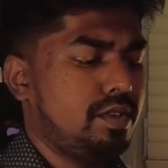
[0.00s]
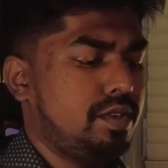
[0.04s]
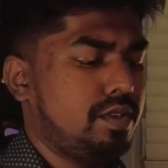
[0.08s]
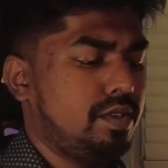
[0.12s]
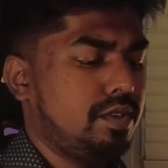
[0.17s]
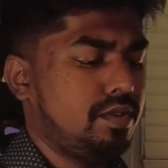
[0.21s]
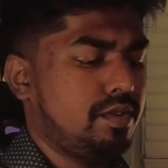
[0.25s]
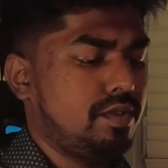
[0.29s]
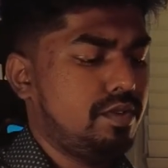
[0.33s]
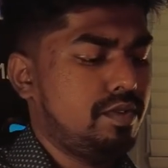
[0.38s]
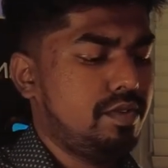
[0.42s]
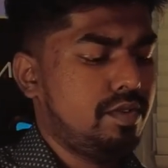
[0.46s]

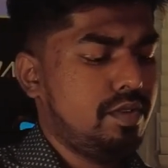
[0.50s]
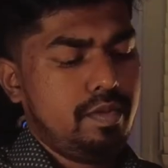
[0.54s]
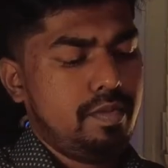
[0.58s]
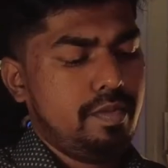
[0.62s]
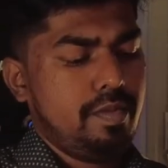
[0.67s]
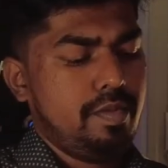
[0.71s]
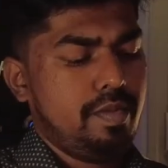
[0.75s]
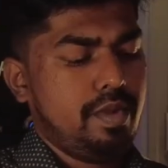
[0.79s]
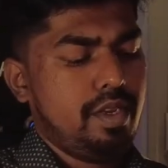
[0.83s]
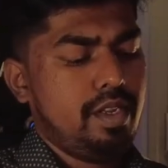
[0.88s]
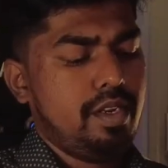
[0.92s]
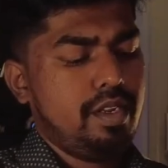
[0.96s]
So
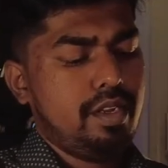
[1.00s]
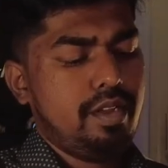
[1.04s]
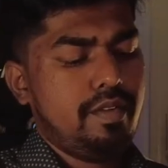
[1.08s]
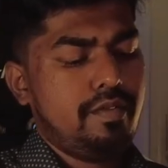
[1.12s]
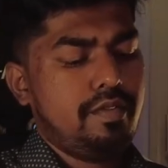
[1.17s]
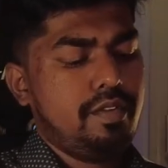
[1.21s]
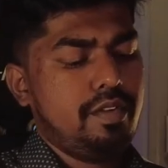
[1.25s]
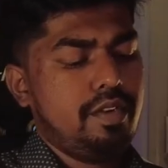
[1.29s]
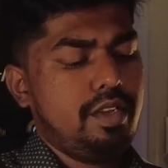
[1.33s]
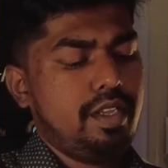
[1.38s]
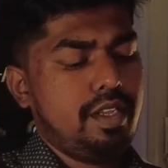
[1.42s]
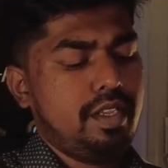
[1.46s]
I'm gonna
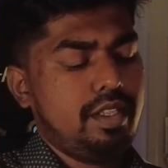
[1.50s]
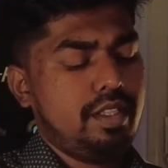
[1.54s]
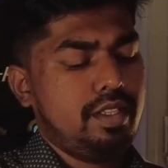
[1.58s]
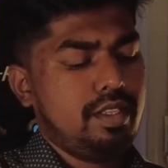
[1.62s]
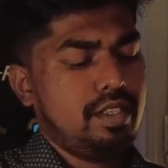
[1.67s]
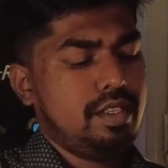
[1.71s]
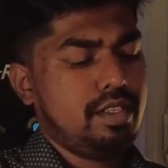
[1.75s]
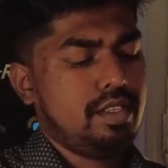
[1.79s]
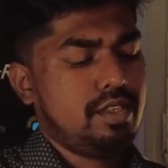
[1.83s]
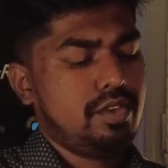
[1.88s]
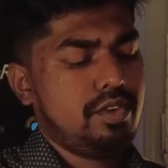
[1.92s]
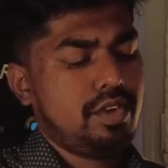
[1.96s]
have to take
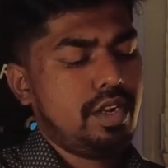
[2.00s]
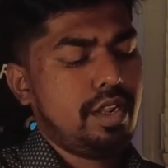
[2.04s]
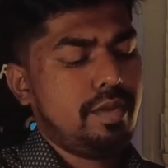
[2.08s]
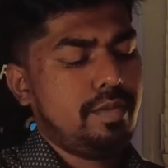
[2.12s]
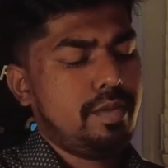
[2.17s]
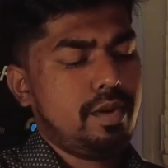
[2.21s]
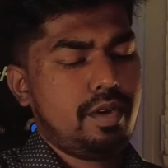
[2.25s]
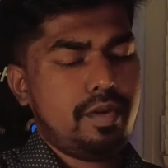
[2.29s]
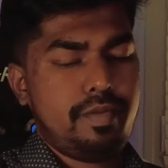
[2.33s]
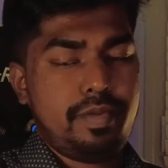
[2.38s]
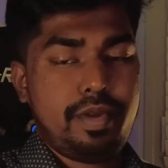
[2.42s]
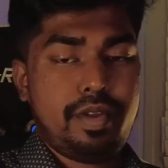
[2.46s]
this
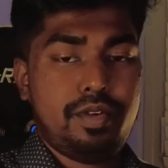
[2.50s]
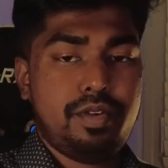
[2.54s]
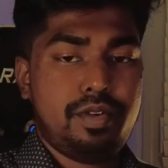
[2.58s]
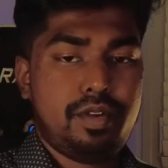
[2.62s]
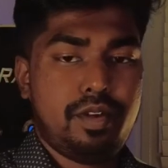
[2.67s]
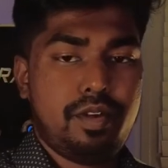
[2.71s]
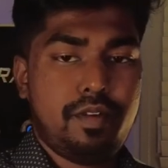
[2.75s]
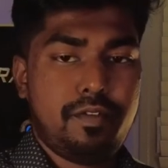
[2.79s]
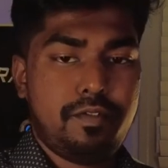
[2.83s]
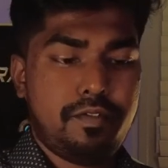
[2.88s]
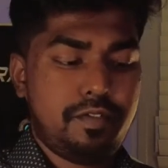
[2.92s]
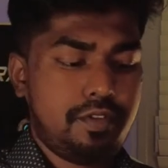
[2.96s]
tripod mount
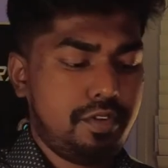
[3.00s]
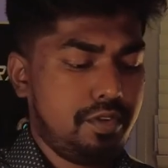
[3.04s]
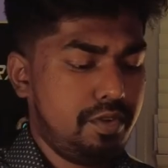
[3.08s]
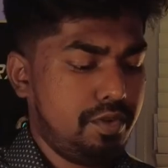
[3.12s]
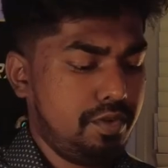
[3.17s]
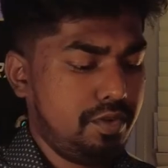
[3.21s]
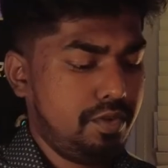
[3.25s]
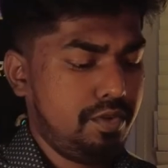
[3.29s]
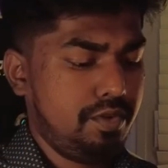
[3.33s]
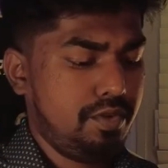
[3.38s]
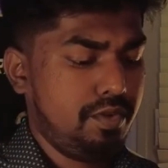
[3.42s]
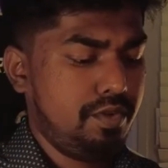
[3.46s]
off
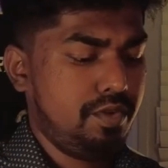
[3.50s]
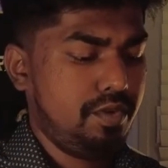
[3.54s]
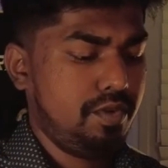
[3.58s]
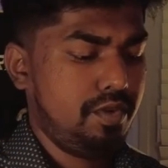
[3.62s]
too.